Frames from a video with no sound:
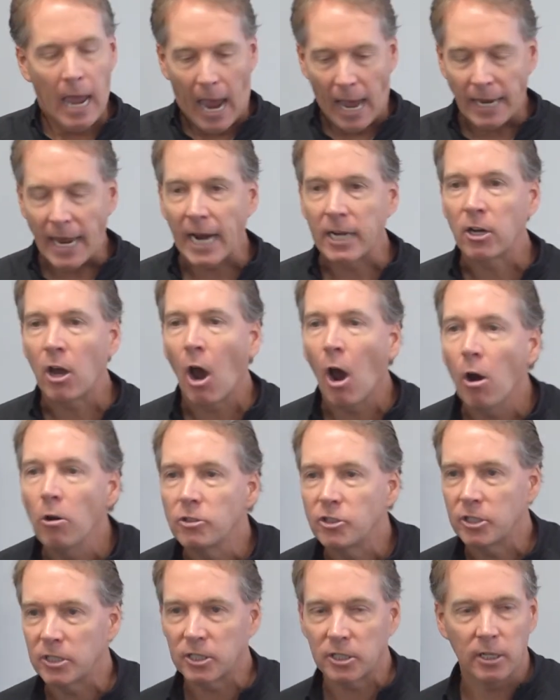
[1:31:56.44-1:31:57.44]
And that
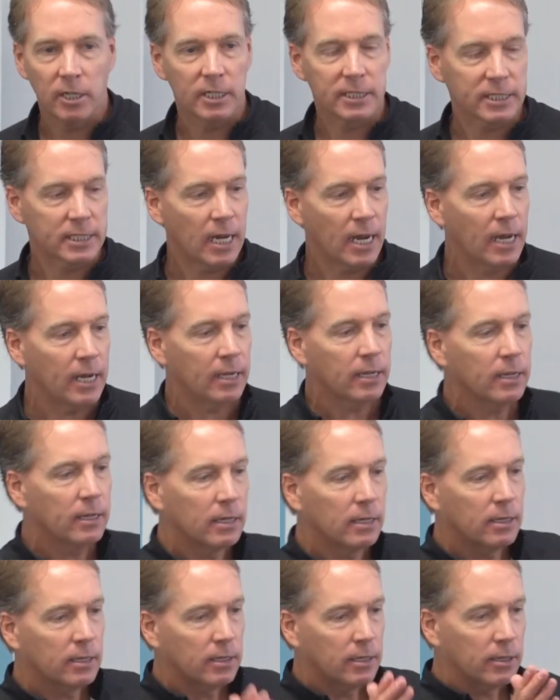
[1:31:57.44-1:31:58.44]
coach is going to say,
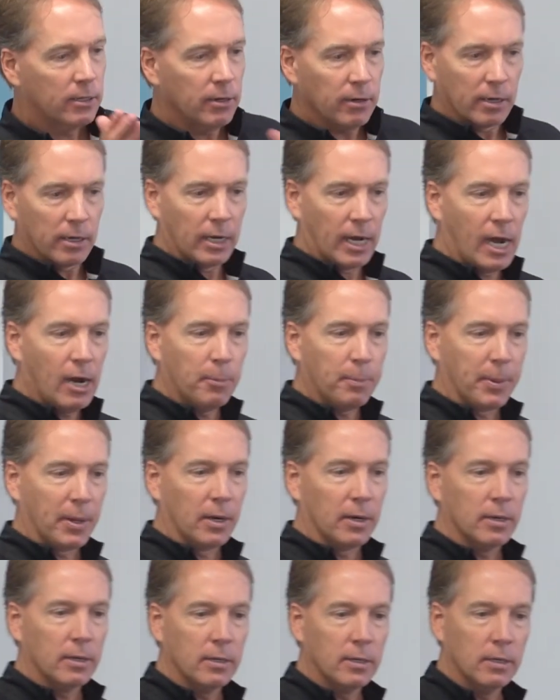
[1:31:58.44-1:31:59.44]
you're a good helper.